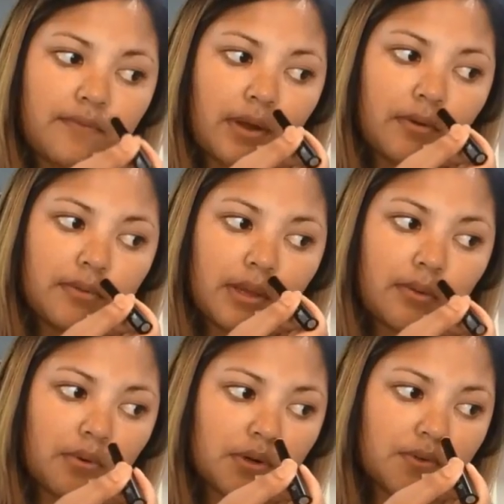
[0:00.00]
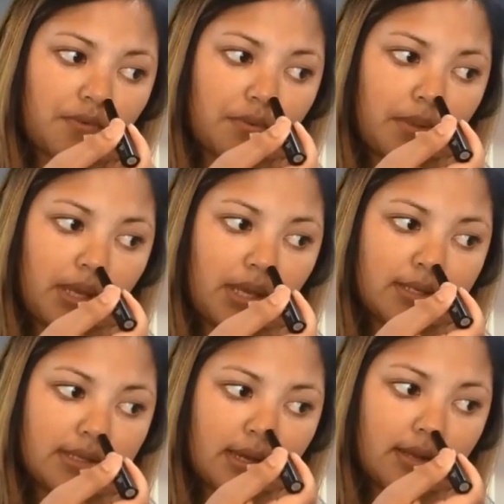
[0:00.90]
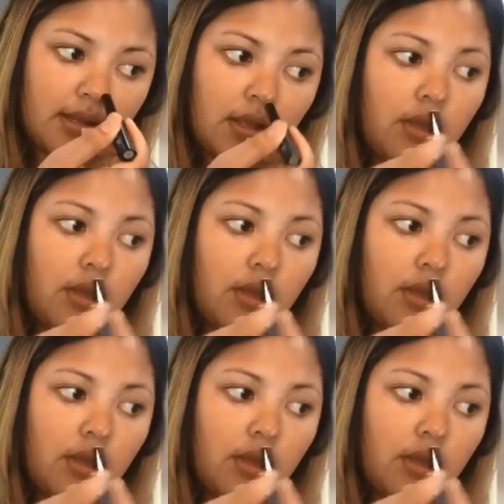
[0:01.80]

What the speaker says: found that works for me, is that